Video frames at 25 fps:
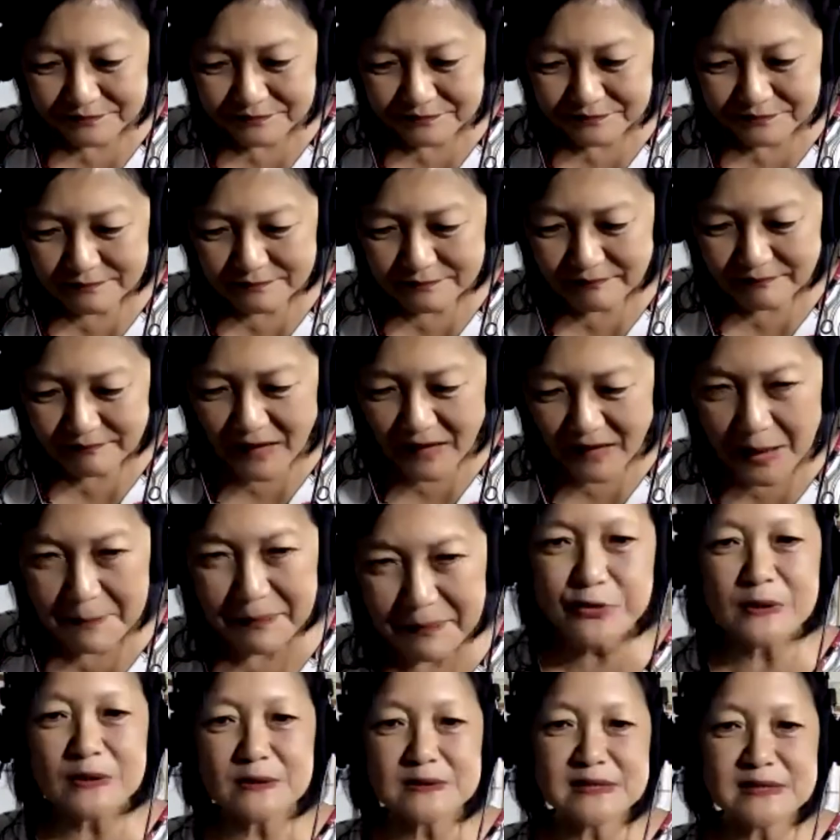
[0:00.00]
But you will
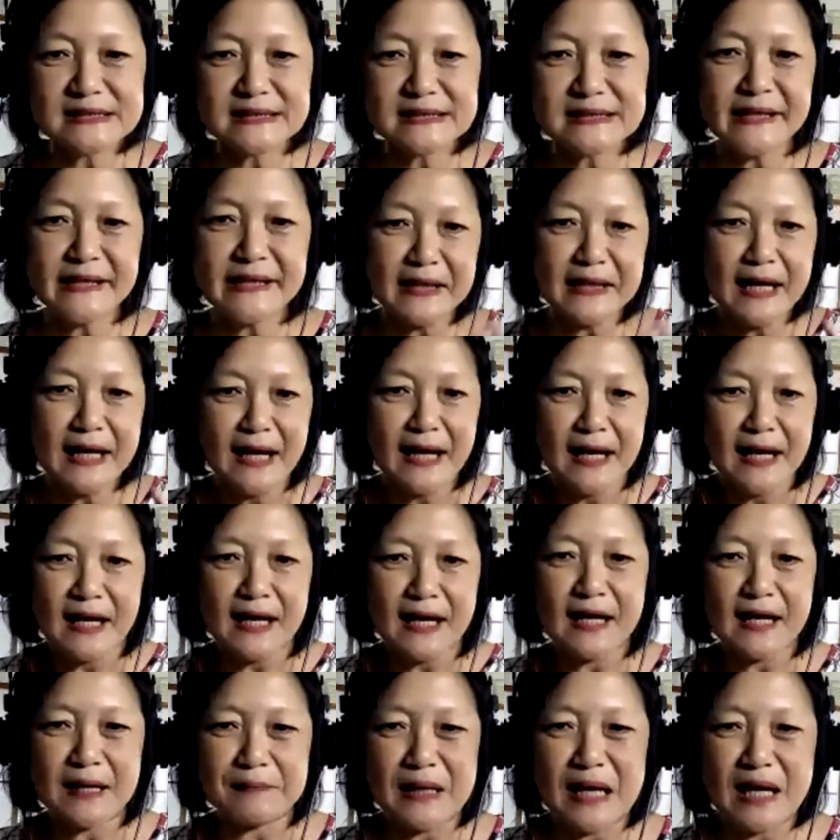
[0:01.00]
see
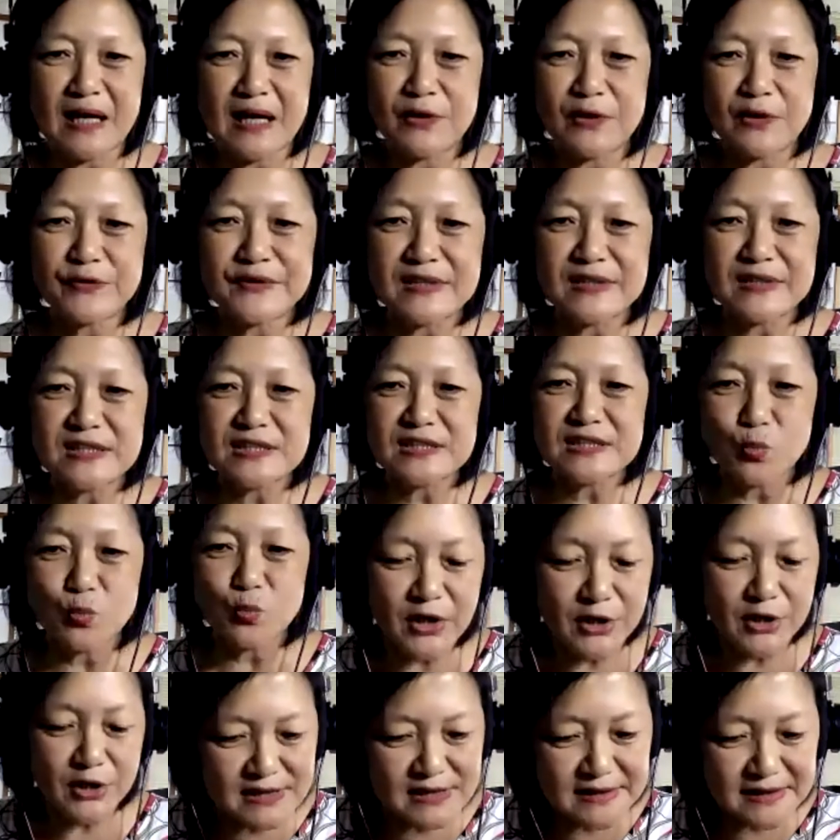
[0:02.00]
um, how this
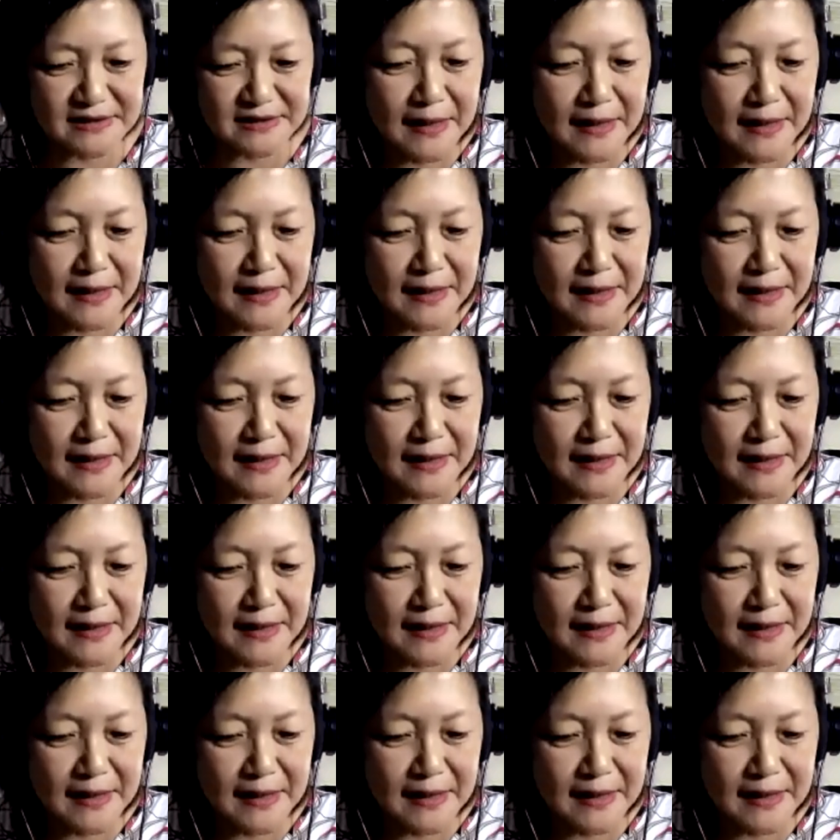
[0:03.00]
works.